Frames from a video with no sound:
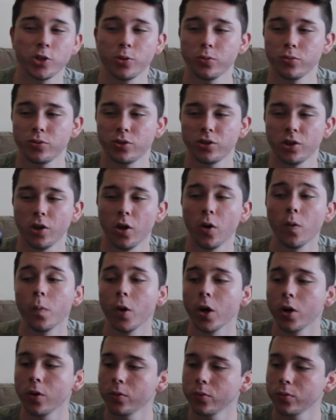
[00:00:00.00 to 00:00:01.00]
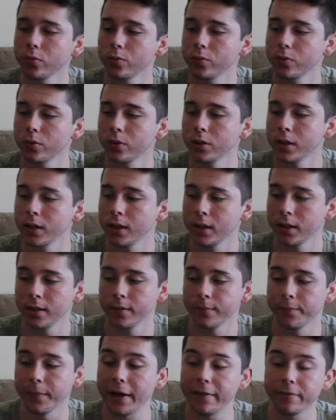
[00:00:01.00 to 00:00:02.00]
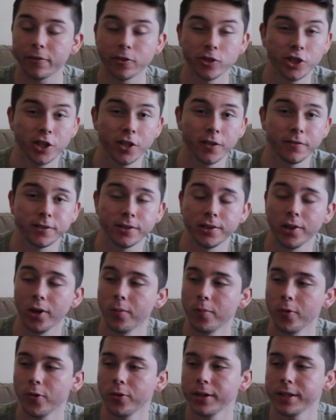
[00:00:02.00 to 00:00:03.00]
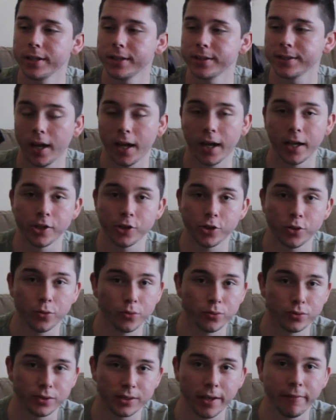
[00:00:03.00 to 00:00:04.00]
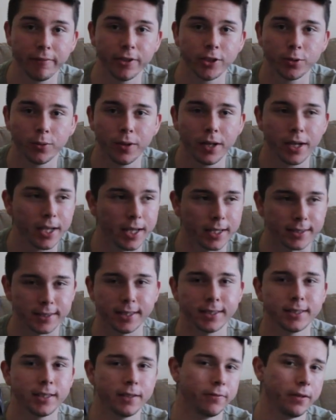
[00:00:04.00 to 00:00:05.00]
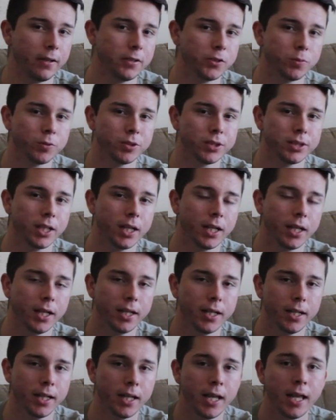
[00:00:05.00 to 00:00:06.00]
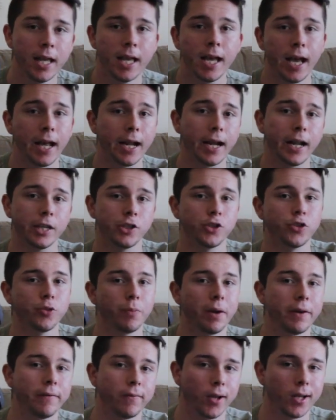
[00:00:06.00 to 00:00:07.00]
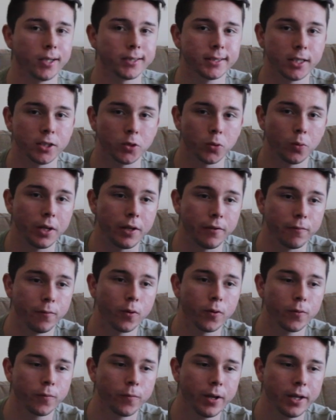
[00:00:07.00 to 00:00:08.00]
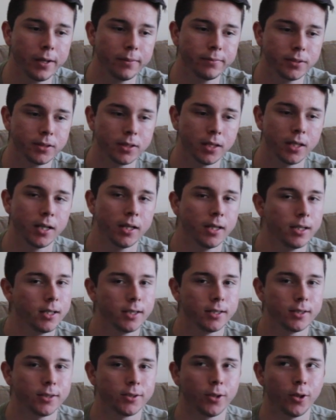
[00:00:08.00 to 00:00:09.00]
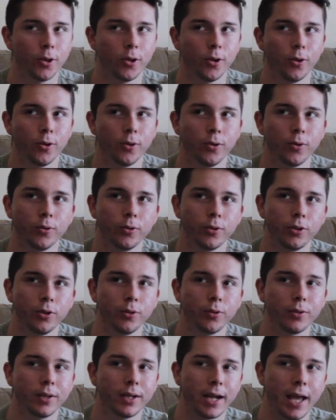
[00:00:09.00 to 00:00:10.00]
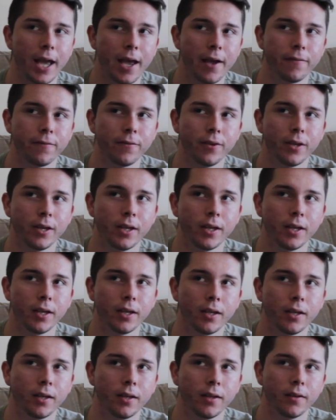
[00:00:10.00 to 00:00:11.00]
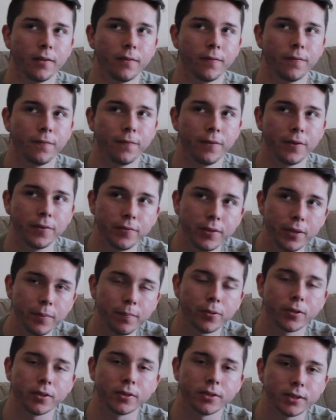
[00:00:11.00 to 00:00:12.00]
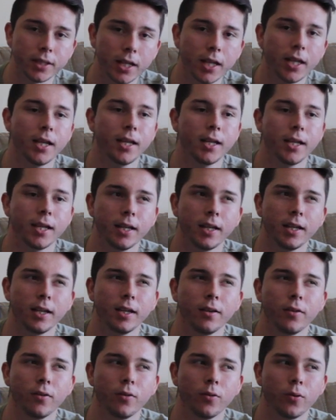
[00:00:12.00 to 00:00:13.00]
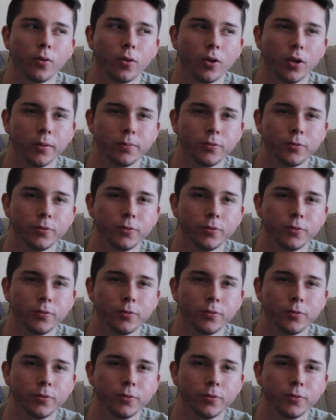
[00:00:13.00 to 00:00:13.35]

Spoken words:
shoot slow-mo. My version of slow-mo is I shoot 720 at 60 frames per second, and I shoot my vlogs at 24 frames. So you can have it 50% or